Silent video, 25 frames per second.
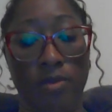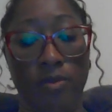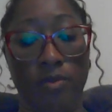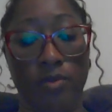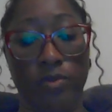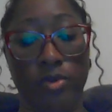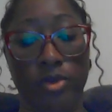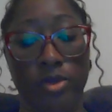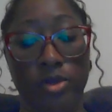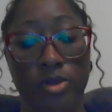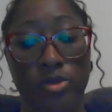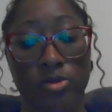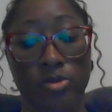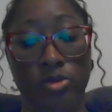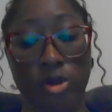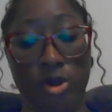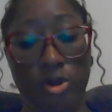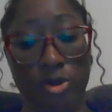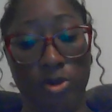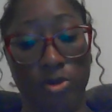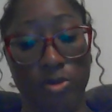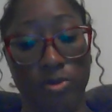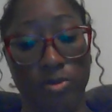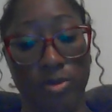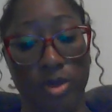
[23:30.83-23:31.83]
when you
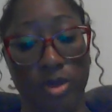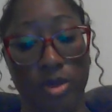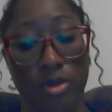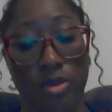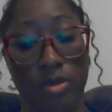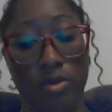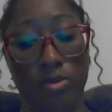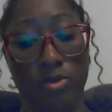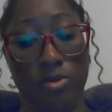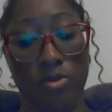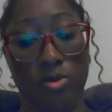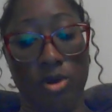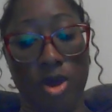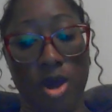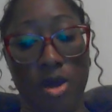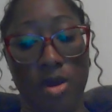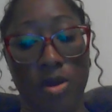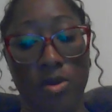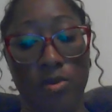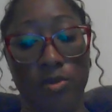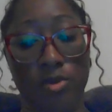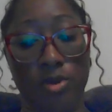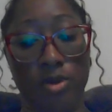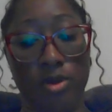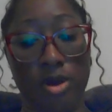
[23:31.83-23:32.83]
told me, or I
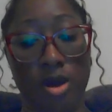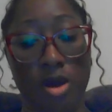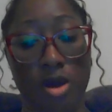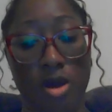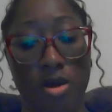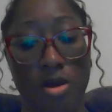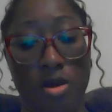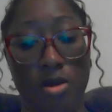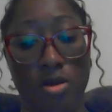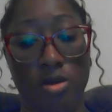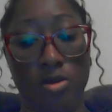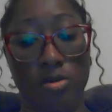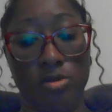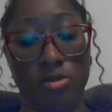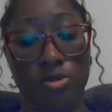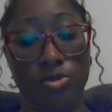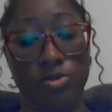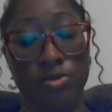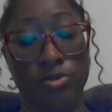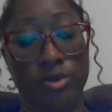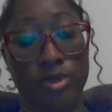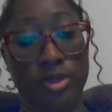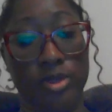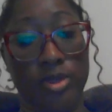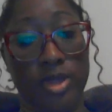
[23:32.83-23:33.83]
don't recall
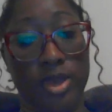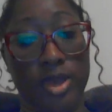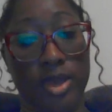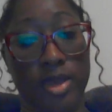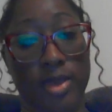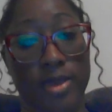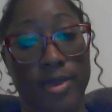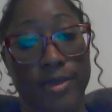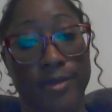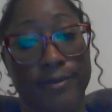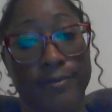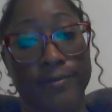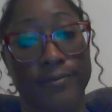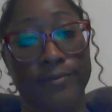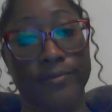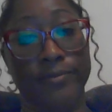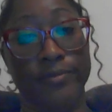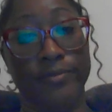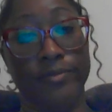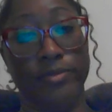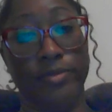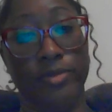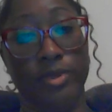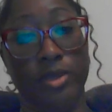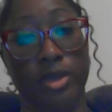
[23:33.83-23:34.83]
doing that.
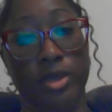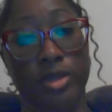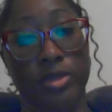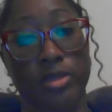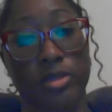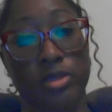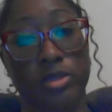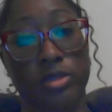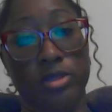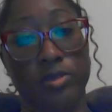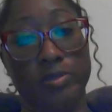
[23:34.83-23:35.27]
It's the